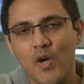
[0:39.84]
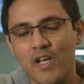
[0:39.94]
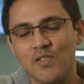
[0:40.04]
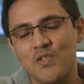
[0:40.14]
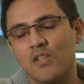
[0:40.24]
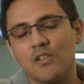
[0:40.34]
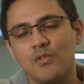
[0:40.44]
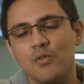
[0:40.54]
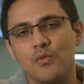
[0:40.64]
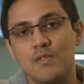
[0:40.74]
I decided
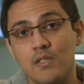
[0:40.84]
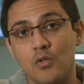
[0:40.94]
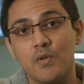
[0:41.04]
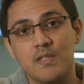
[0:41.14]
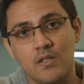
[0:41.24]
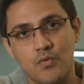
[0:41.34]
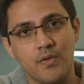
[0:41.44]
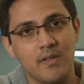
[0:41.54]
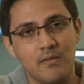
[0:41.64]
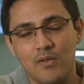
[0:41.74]
to use Denoiser
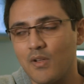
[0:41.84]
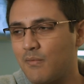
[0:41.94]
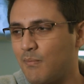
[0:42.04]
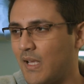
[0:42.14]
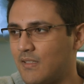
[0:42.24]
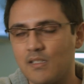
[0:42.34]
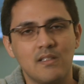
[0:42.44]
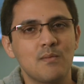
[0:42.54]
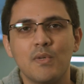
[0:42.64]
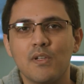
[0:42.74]
3. Not that it
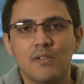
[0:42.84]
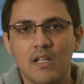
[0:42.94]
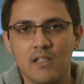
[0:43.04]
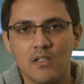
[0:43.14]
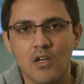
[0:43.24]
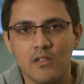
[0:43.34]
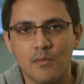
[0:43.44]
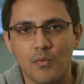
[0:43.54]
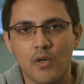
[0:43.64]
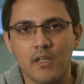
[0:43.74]
is better than any
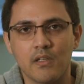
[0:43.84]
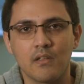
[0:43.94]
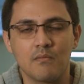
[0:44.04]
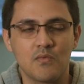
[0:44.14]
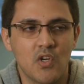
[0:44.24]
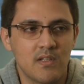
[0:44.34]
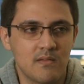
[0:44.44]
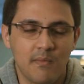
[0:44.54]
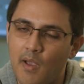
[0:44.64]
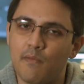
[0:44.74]
other plugin,
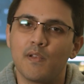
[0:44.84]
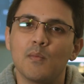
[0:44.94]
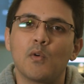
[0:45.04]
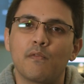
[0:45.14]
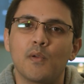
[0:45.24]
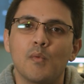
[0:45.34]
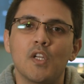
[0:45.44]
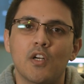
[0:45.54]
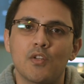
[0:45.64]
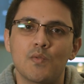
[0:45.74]
just I feel more
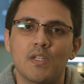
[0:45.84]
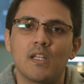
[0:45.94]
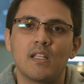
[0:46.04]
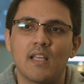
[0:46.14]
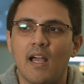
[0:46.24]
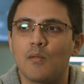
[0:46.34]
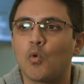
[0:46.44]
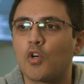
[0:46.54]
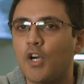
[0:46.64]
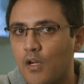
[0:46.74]
familiar using it and
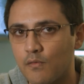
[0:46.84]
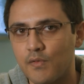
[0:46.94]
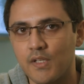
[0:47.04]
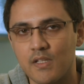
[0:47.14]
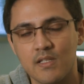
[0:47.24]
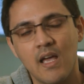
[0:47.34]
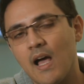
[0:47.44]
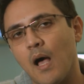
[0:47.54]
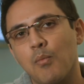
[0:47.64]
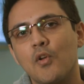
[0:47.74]
more confident
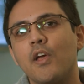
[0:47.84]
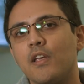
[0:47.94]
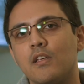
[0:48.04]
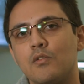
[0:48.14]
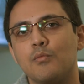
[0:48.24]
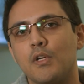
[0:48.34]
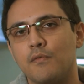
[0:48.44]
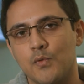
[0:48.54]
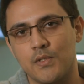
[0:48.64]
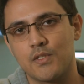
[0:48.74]
applying it to my
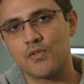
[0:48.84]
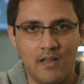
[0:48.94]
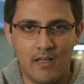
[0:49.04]
footage.